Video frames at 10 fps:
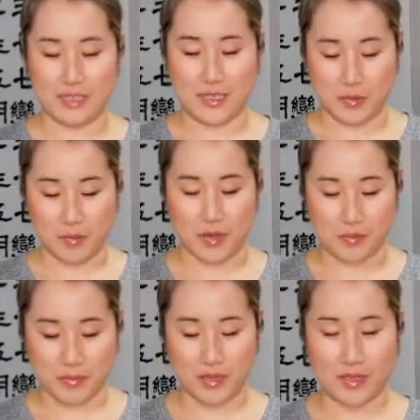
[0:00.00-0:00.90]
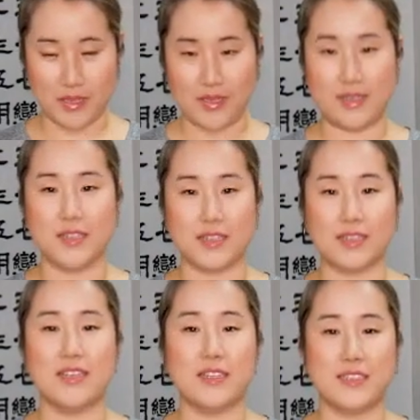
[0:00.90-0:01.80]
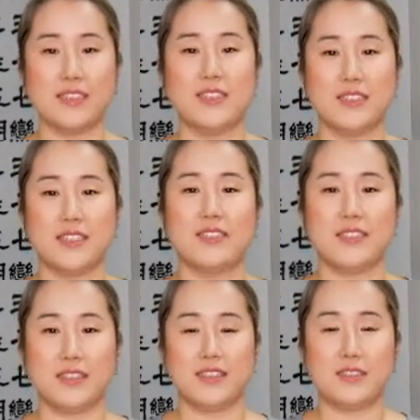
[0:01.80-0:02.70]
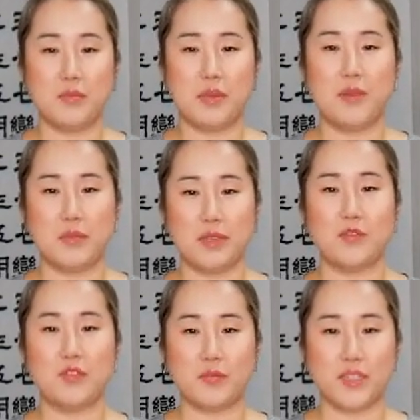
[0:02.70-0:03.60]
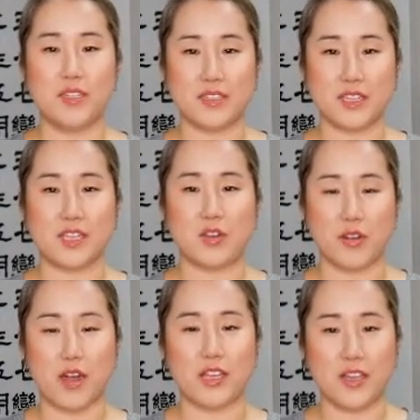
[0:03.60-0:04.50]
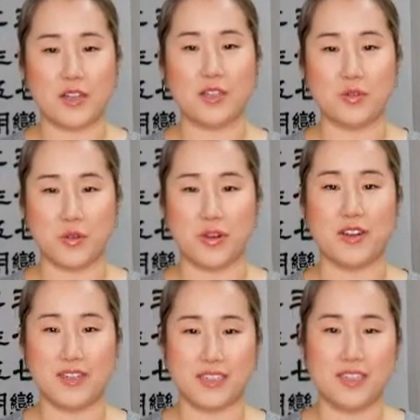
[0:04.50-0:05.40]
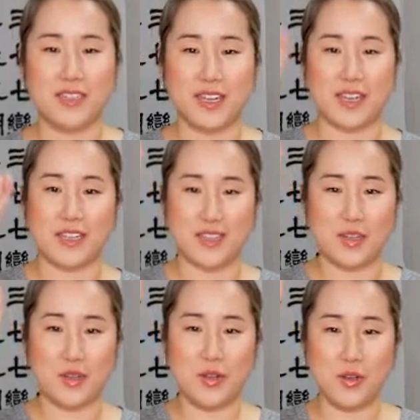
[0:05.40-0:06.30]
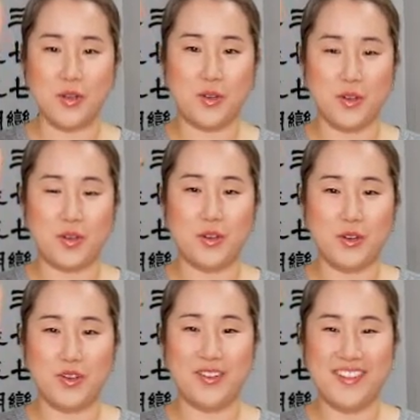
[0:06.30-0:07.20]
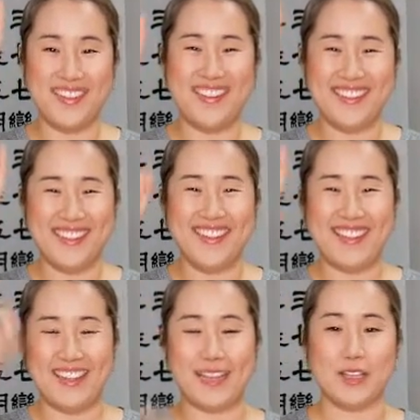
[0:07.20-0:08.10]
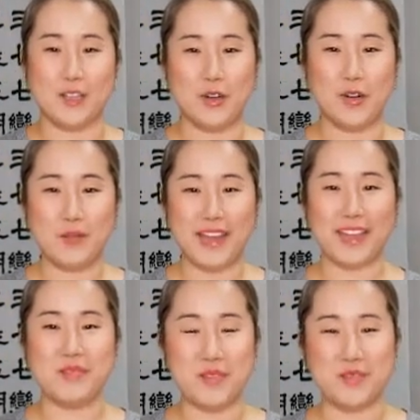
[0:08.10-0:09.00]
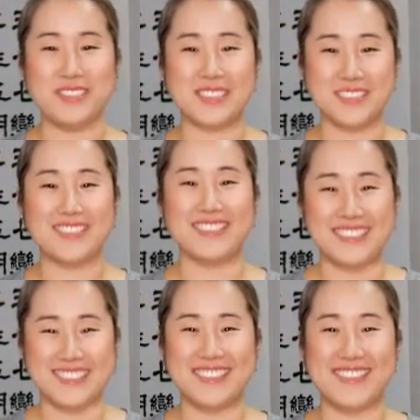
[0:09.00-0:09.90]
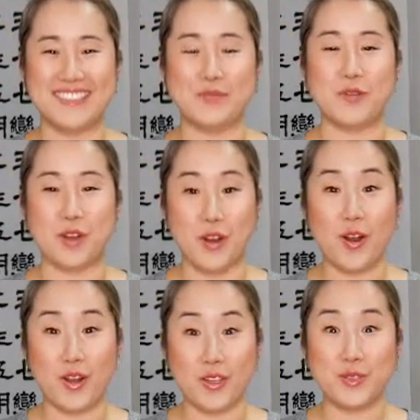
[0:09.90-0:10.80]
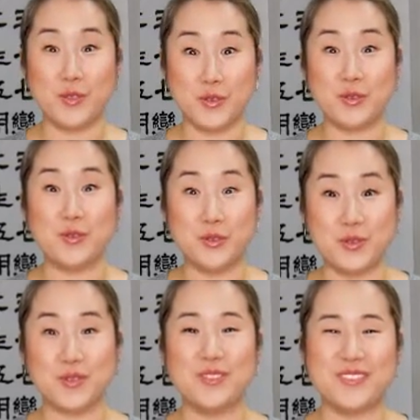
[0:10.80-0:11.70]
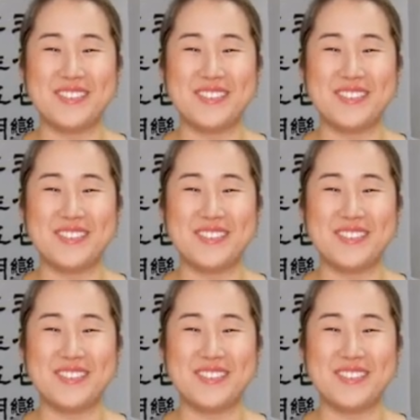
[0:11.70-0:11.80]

Keep pumping. Little pumping movements like you're knocking on a door. Hello. Hello, my immune system. Where are you?